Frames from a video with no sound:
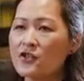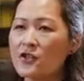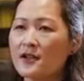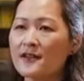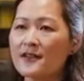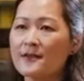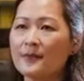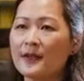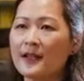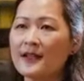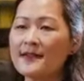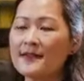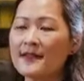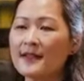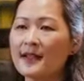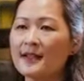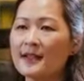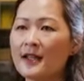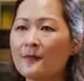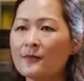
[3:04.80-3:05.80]

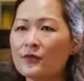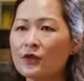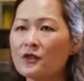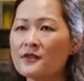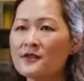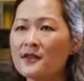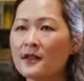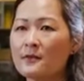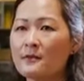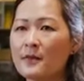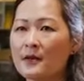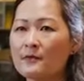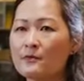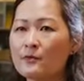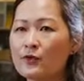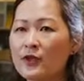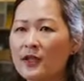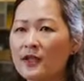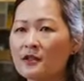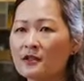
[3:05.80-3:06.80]
transplanting an amniotic
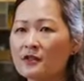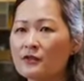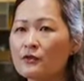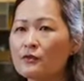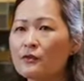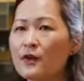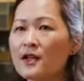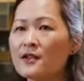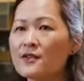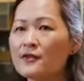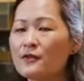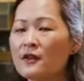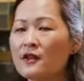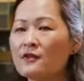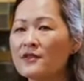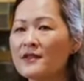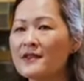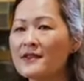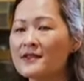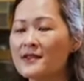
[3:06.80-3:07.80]
membrane, you want to
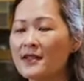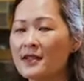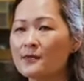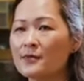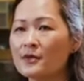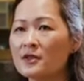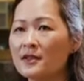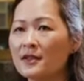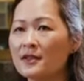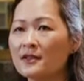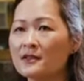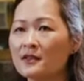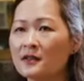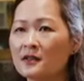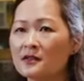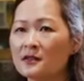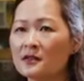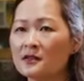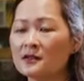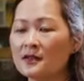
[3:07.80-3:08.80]
have a stable
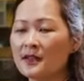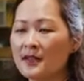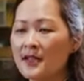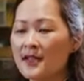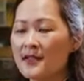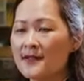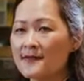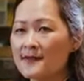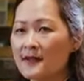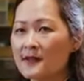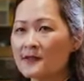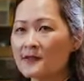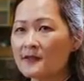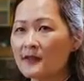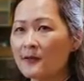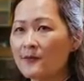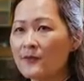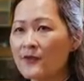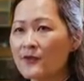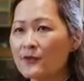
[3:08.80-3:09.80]
internal
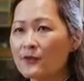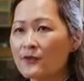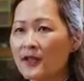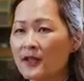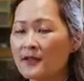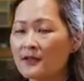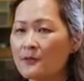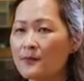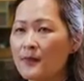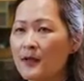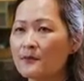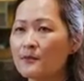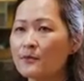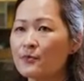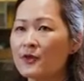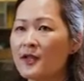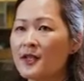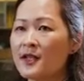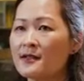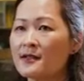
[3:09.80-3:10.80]
system so that the
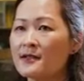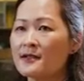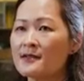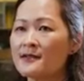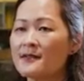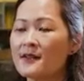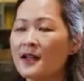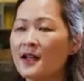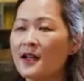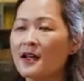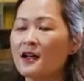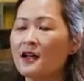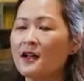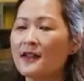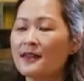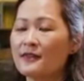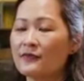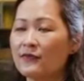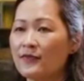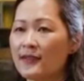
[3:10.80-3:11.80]
membranes
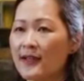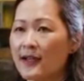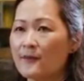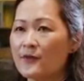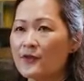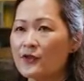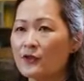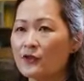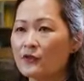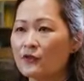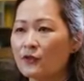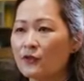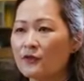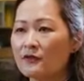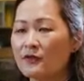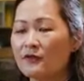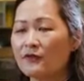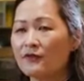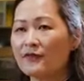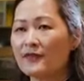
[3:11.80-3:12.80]
and the flaps
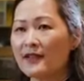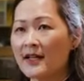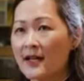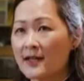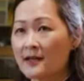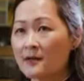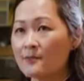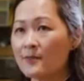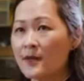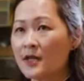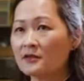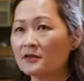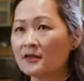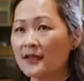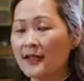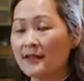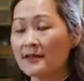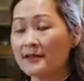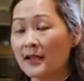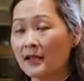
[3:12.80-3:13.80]
don't fly about
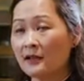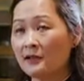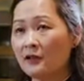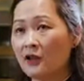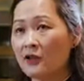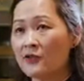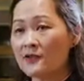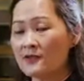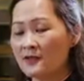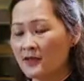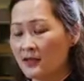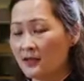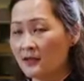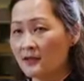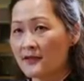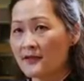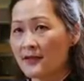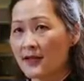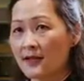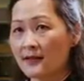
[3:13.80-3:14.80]
and get lost
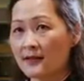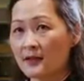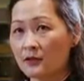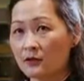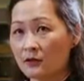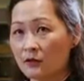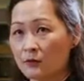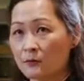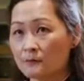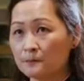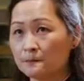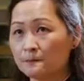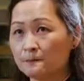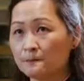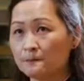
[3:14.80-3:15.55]
inside the globe.